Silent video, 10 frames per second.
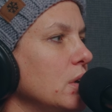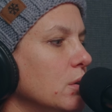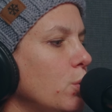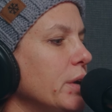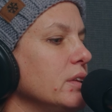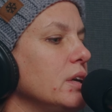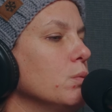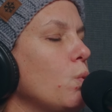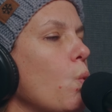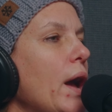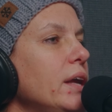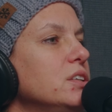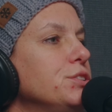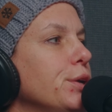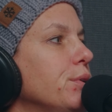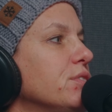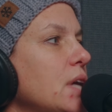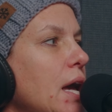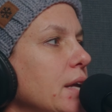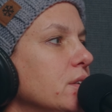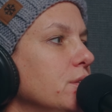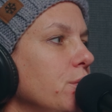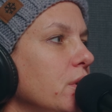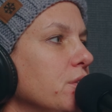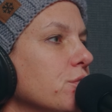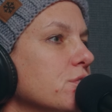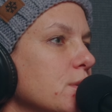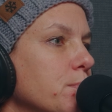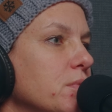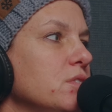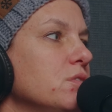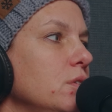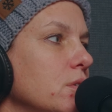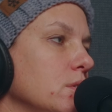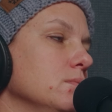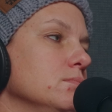quickly, why did you decide to do the internship this year?